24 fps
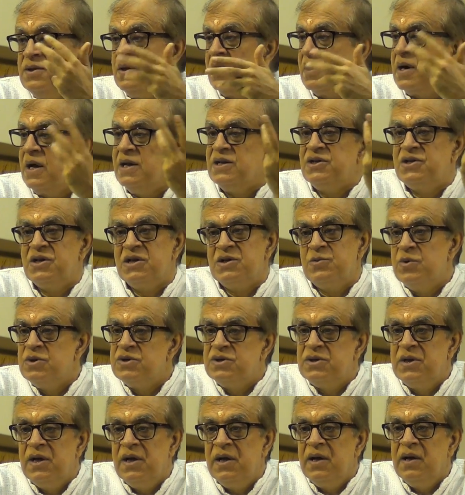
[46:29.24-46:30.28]
they
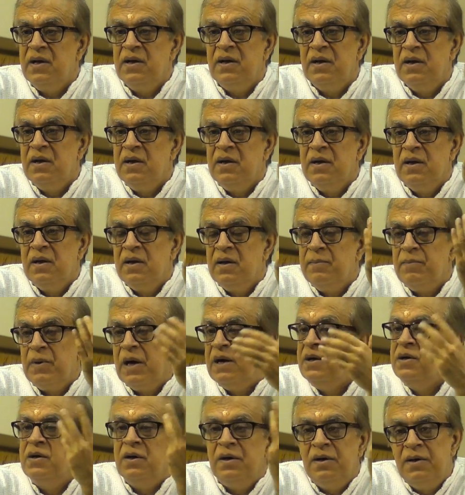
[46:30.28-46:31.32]
plundered,
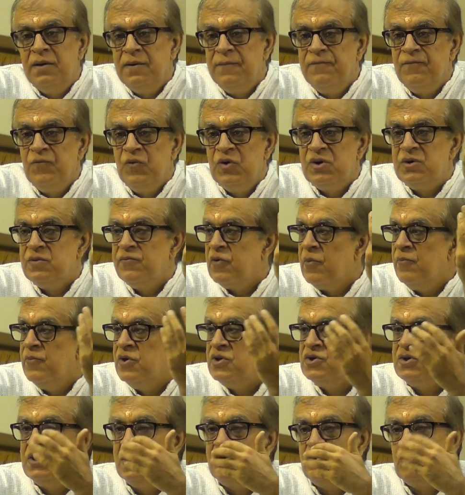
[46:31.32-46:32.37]
from which they took
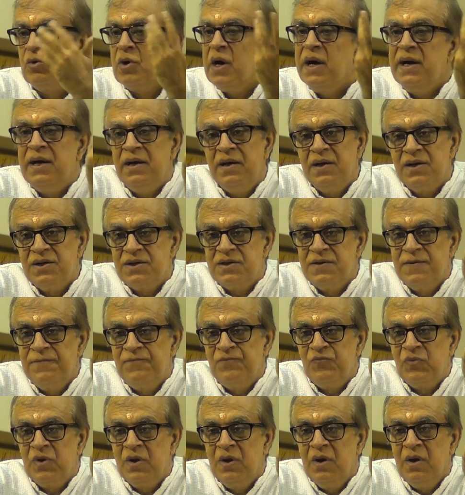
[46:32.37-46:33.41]
ideas.
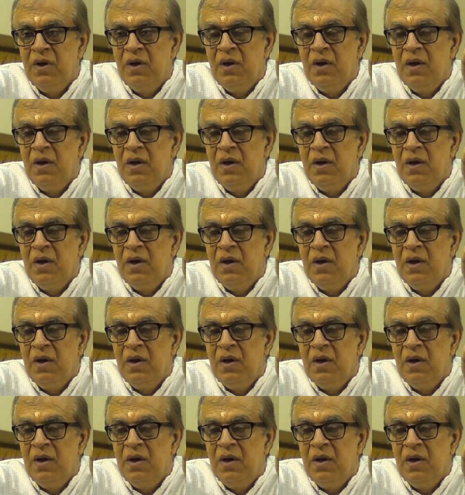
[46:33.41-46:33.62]
And